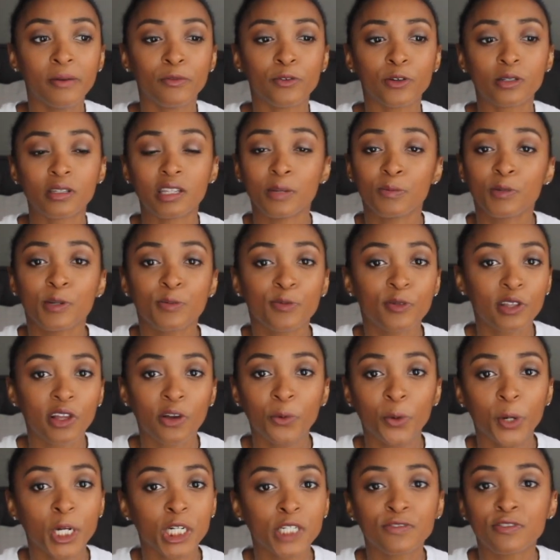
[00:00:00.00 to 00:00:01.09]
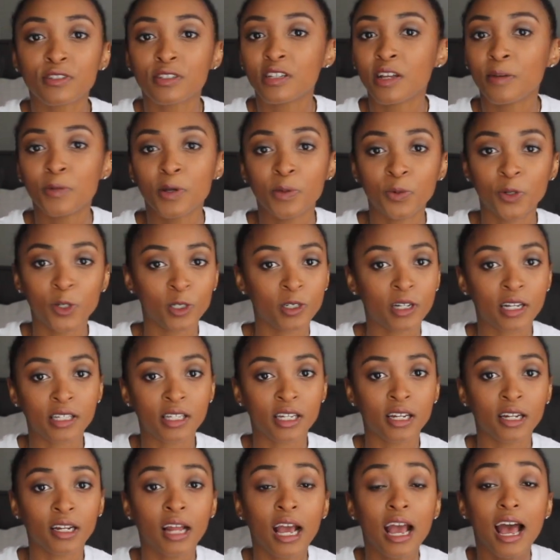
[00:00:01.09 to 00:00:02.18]
For some people that works, for some people it
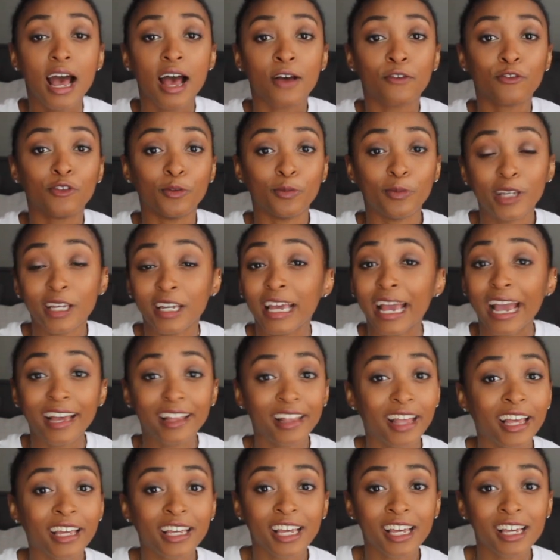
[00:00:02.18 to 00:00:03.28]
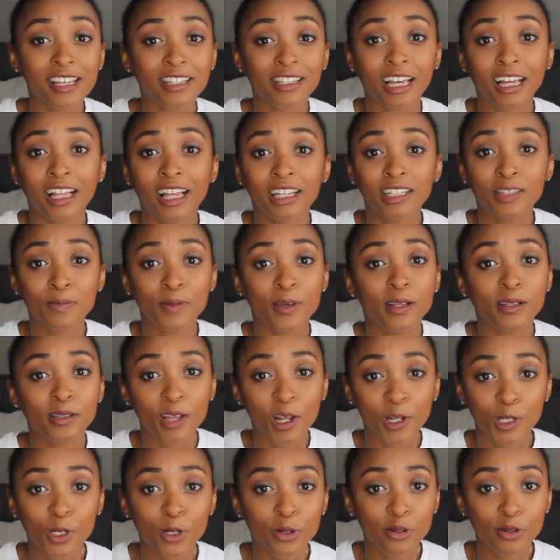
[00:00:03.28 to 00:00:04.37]
doesn't. For me, I like it because I like to be
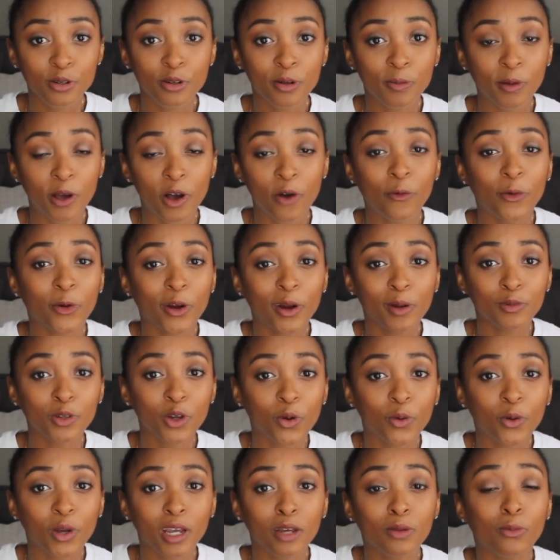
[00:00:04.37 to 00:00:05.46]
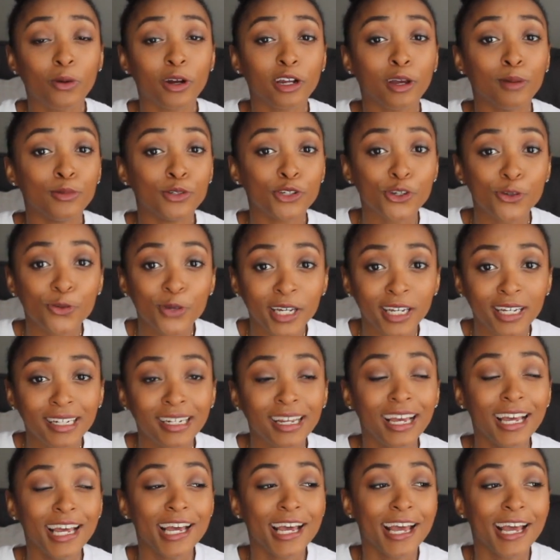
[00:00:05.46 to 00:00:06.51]
intentional about where I'm going, what I'm doing.